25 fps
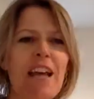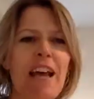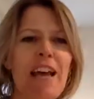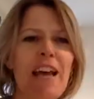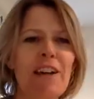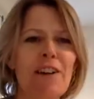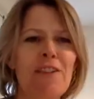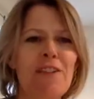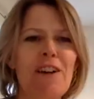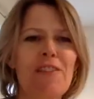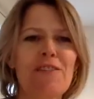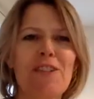
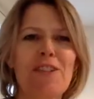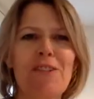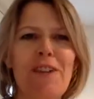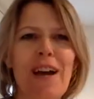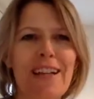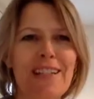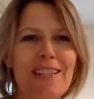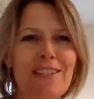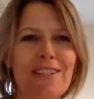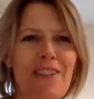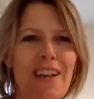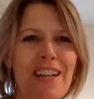Nrf2
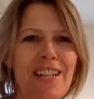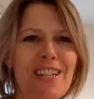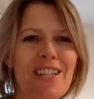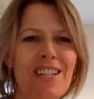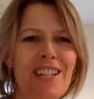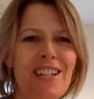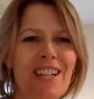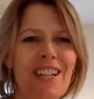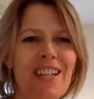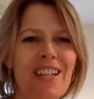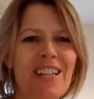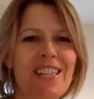
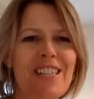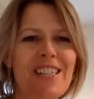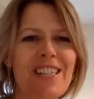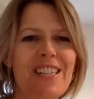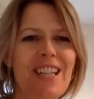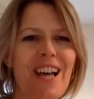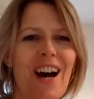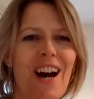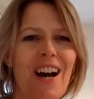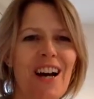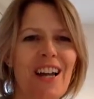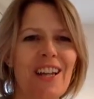activation, because
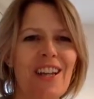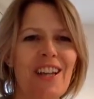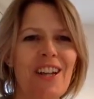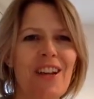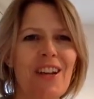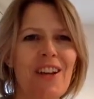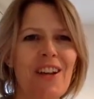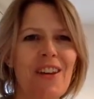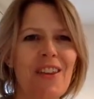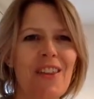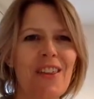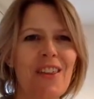I
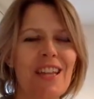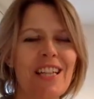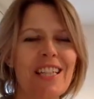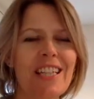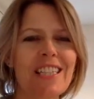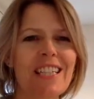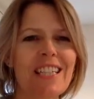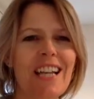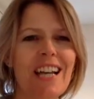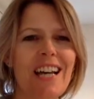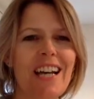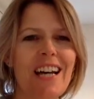know that
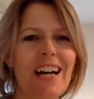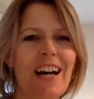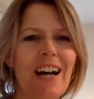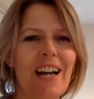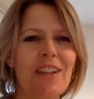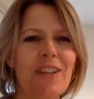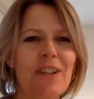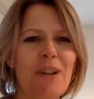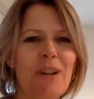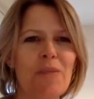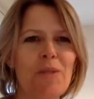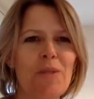I
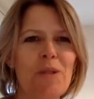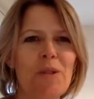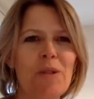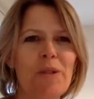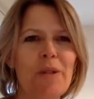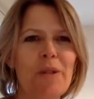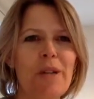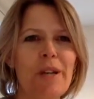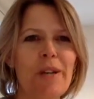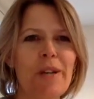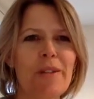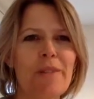dropped you a
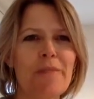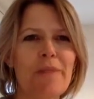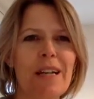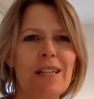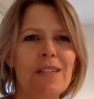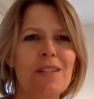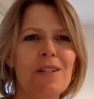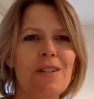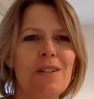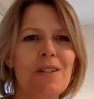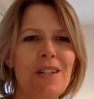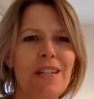note about
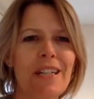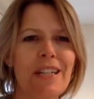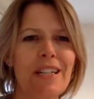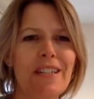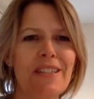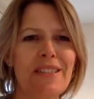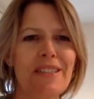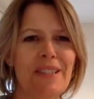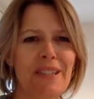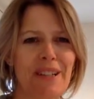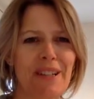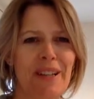2
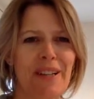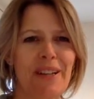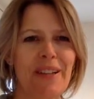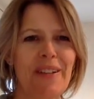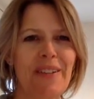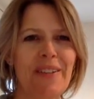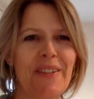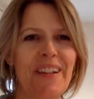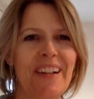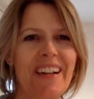years ago.